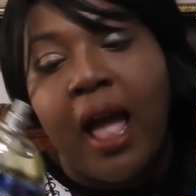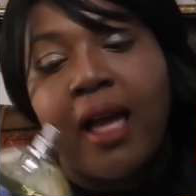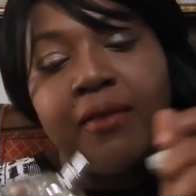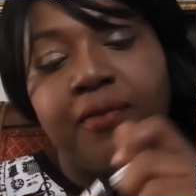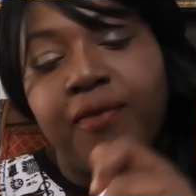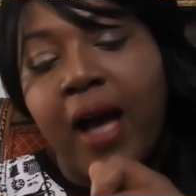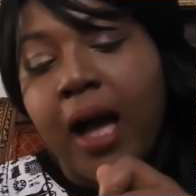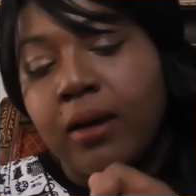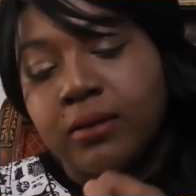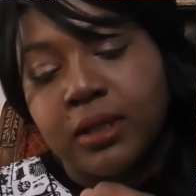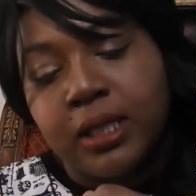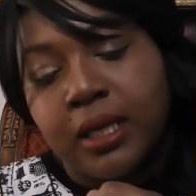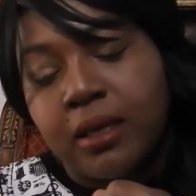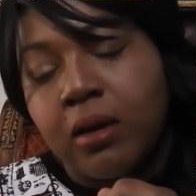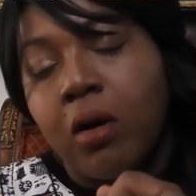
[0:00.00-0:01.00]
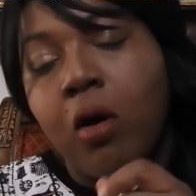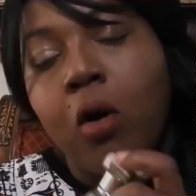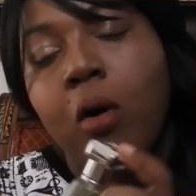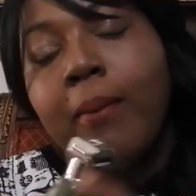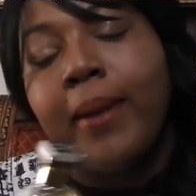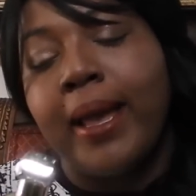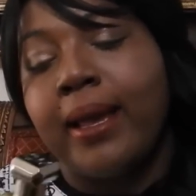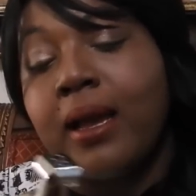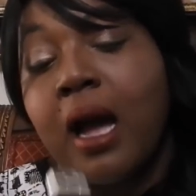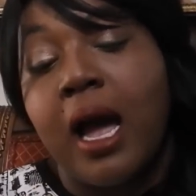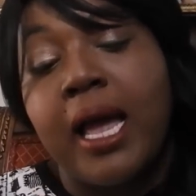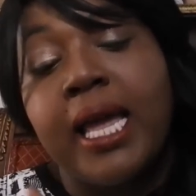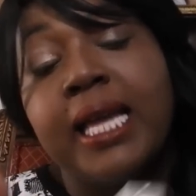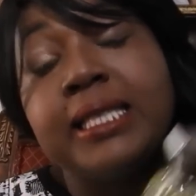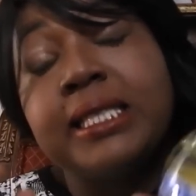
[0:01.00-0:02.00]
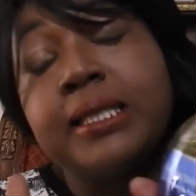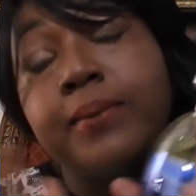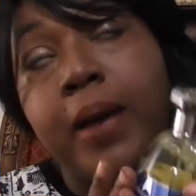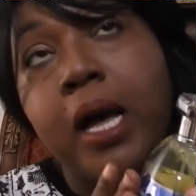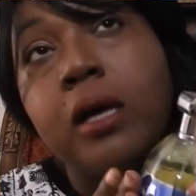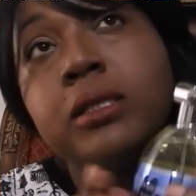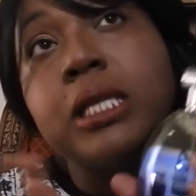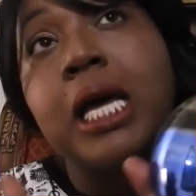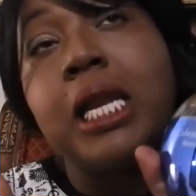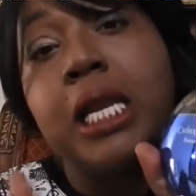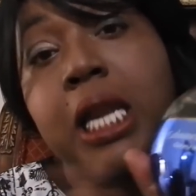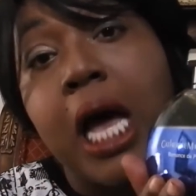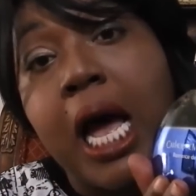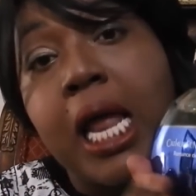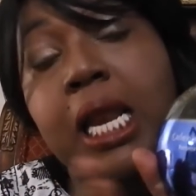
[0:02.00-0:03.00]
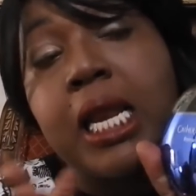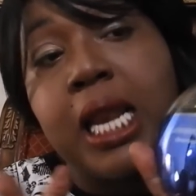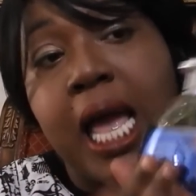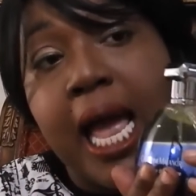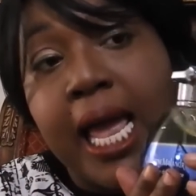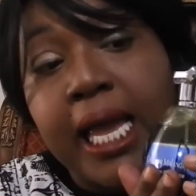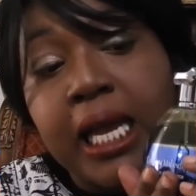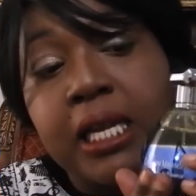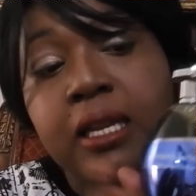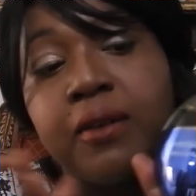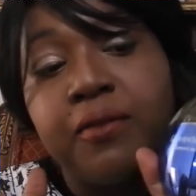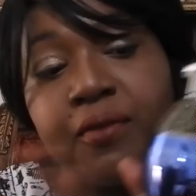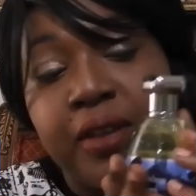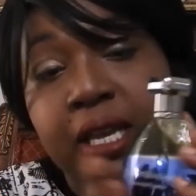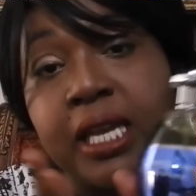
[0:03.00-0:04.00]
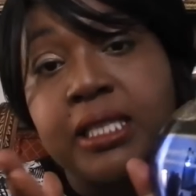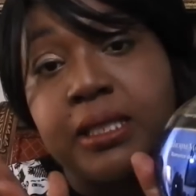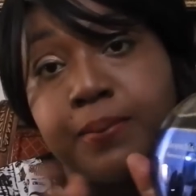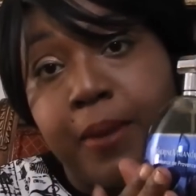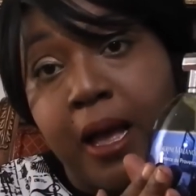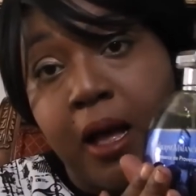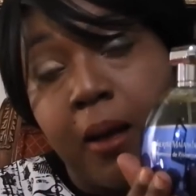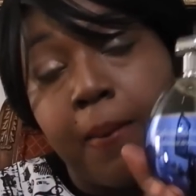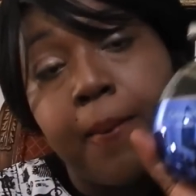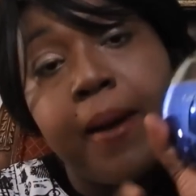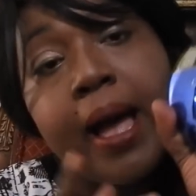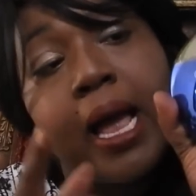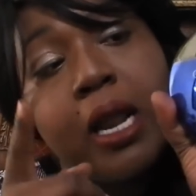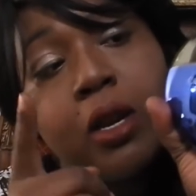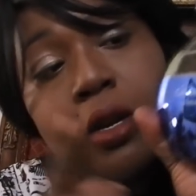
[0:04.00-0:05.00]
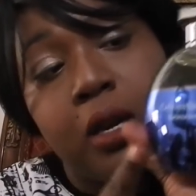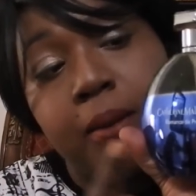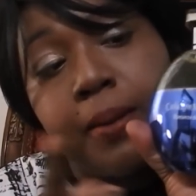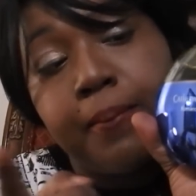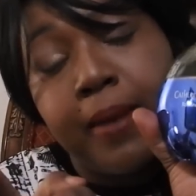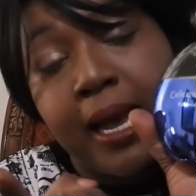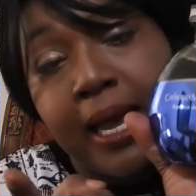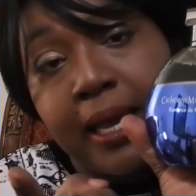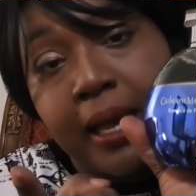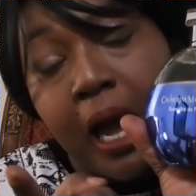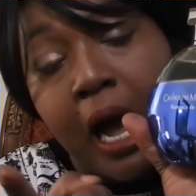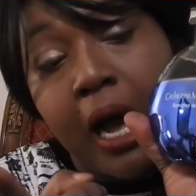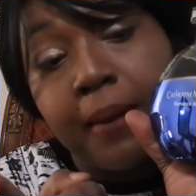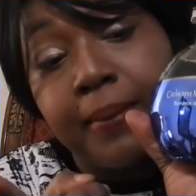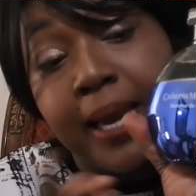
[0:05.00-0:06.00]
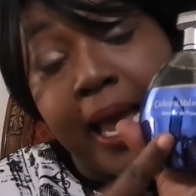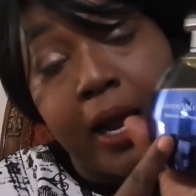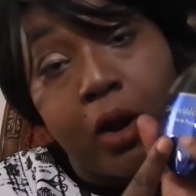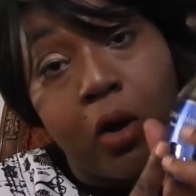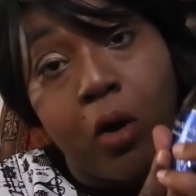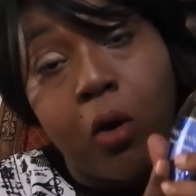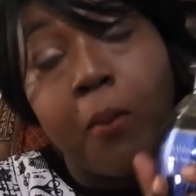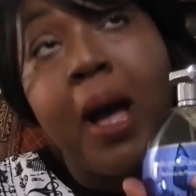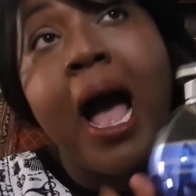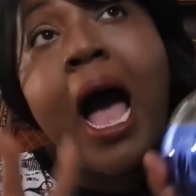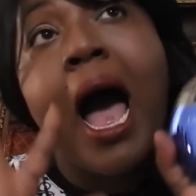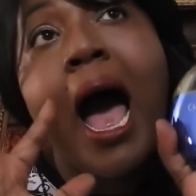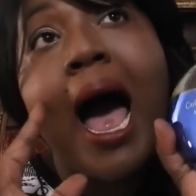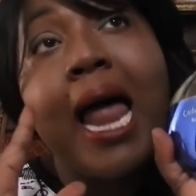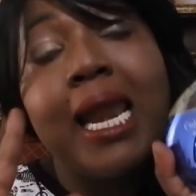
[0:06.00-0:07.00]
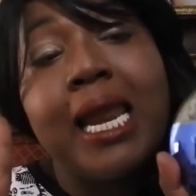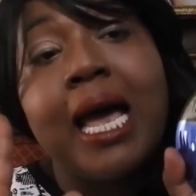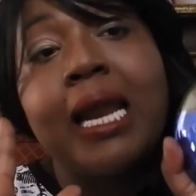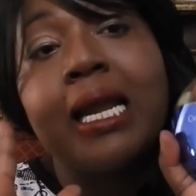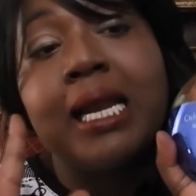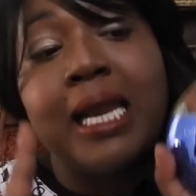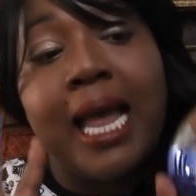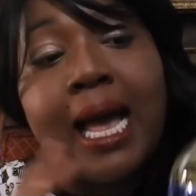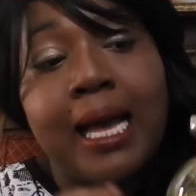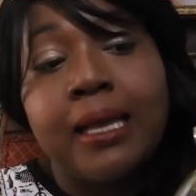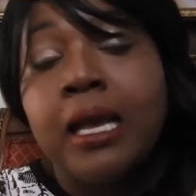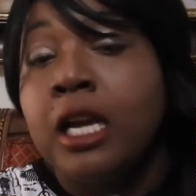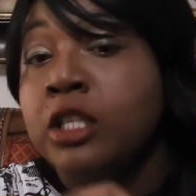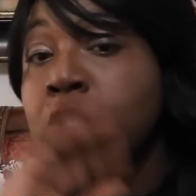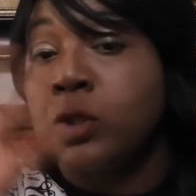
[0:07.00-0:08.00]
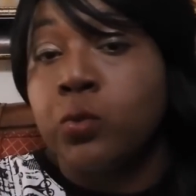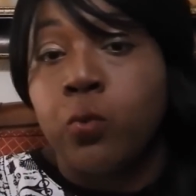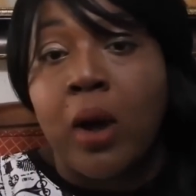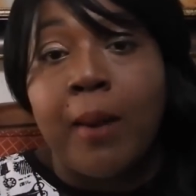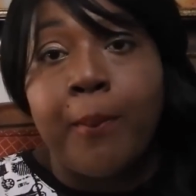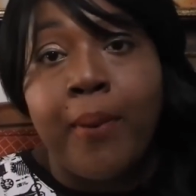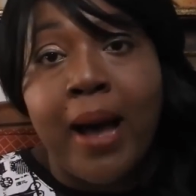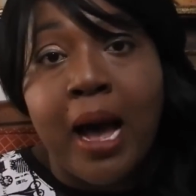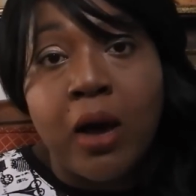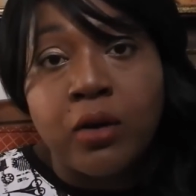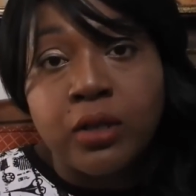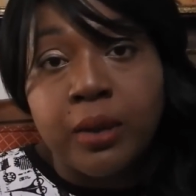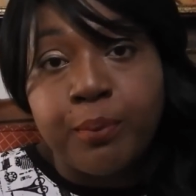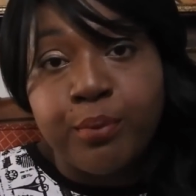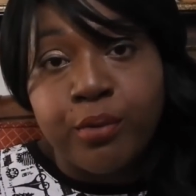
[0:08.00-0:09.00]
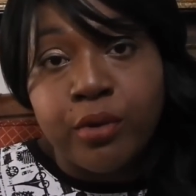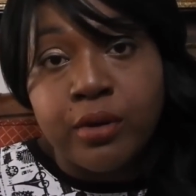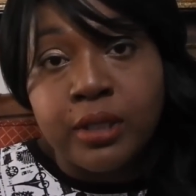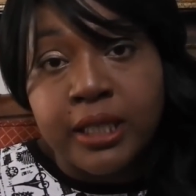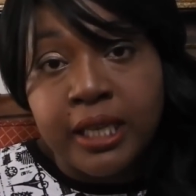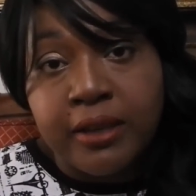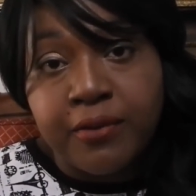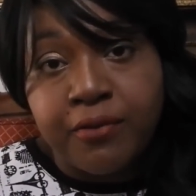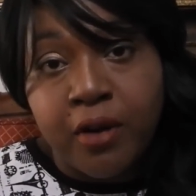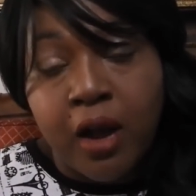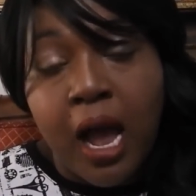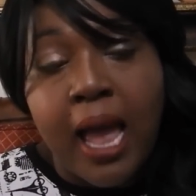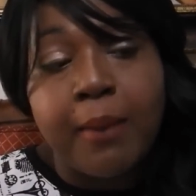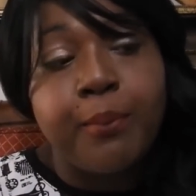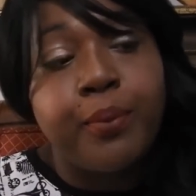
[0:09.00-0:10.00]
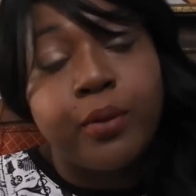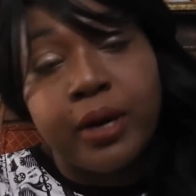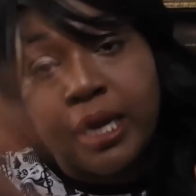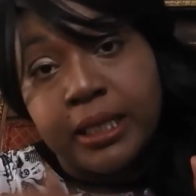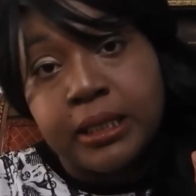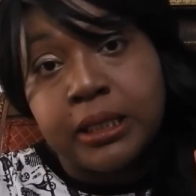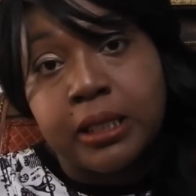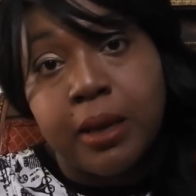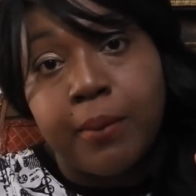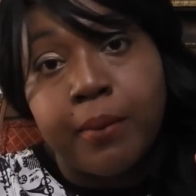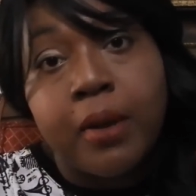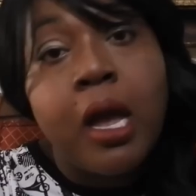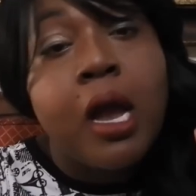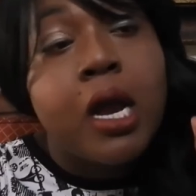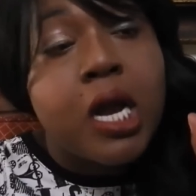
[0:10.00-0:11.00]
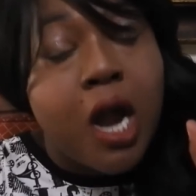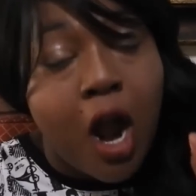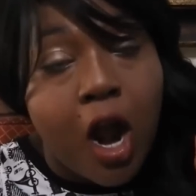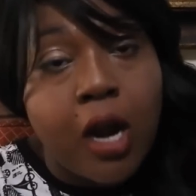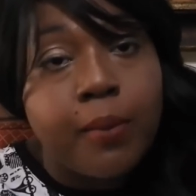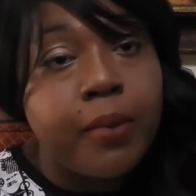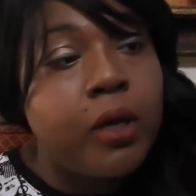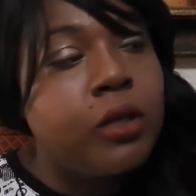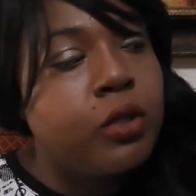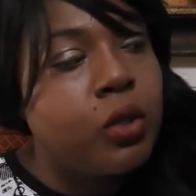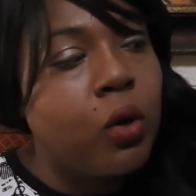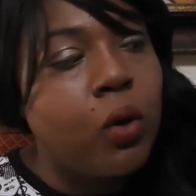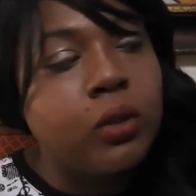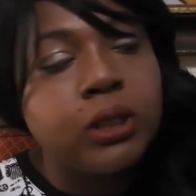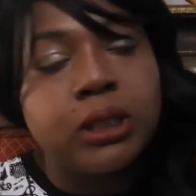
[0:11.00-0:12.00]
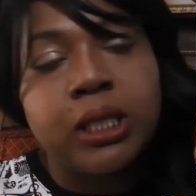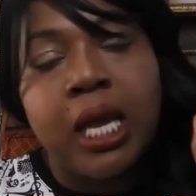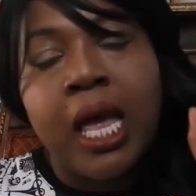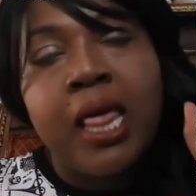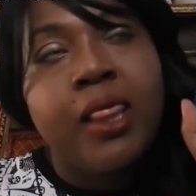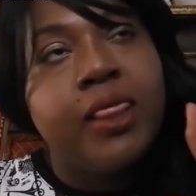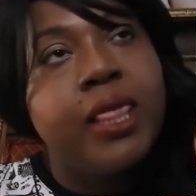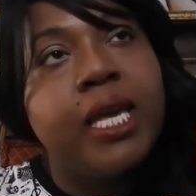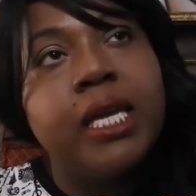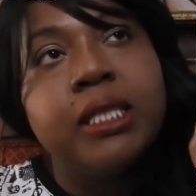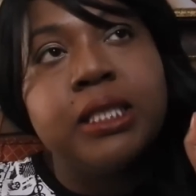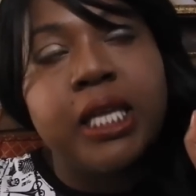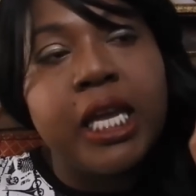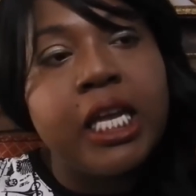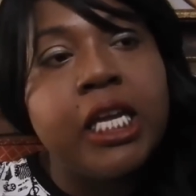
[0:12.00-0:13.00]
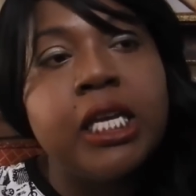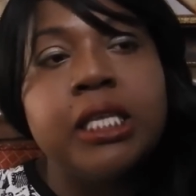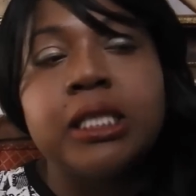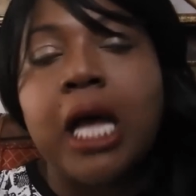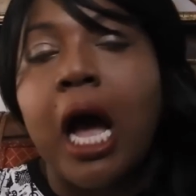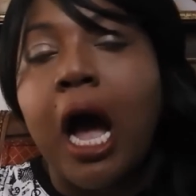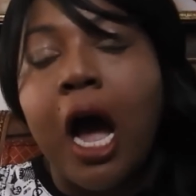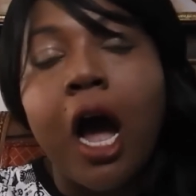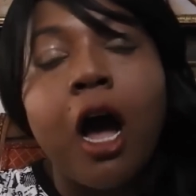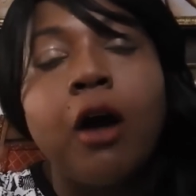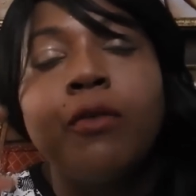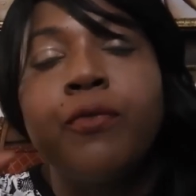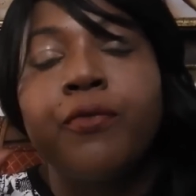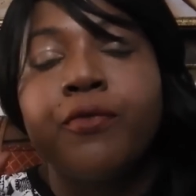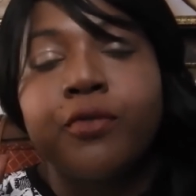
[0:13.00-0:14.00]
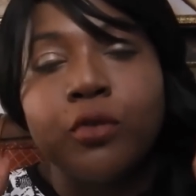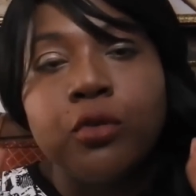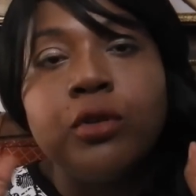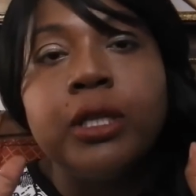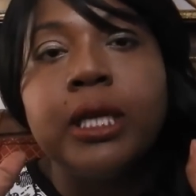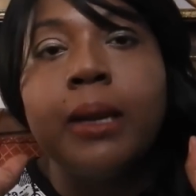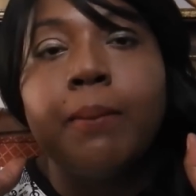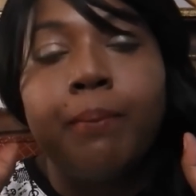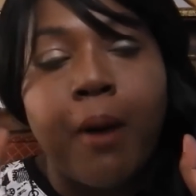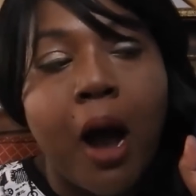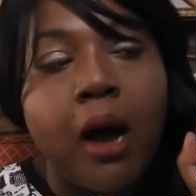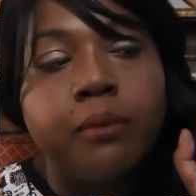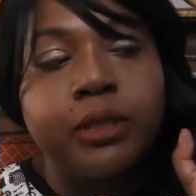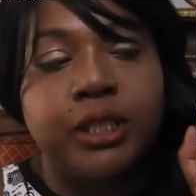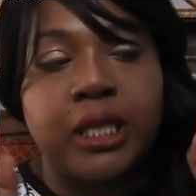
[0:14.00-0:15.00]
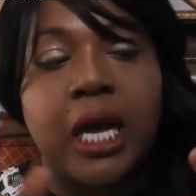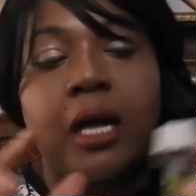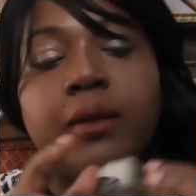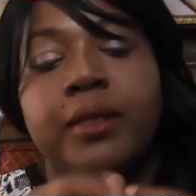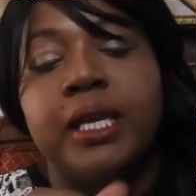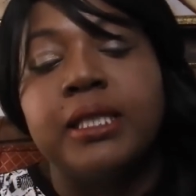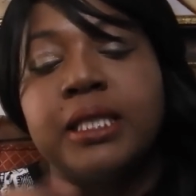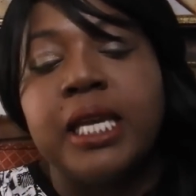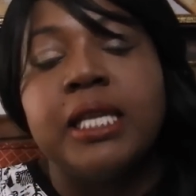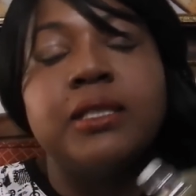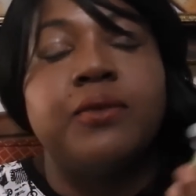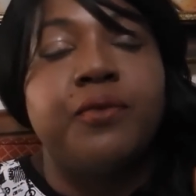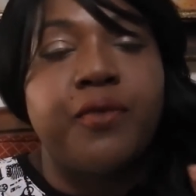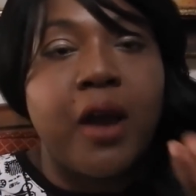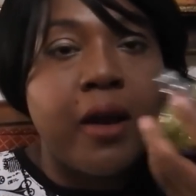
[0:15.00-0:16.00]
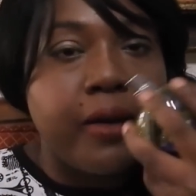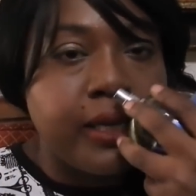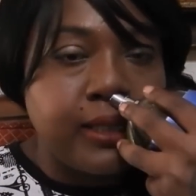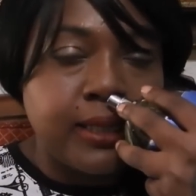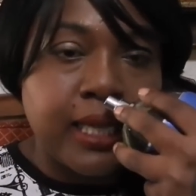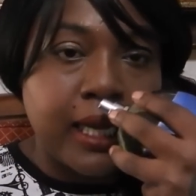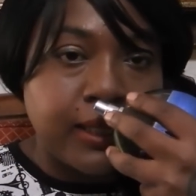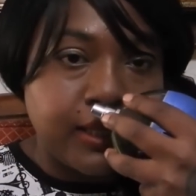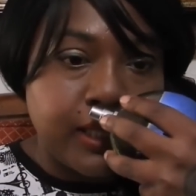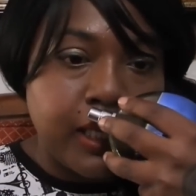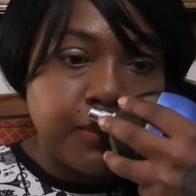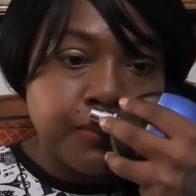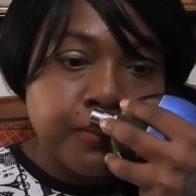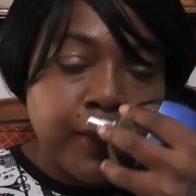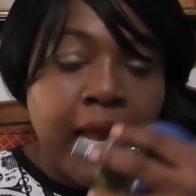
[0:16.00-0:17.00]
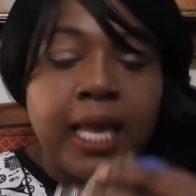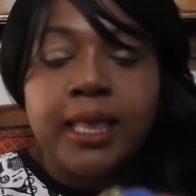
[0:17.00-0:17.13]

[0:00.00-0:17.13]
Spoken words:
I found it. Oh my God, it smells a lot like La Vie S Belle by Lancome. A lot. Swap out the pearline and put in some caramel notes. This is a fruity bombshell. This is very sexy.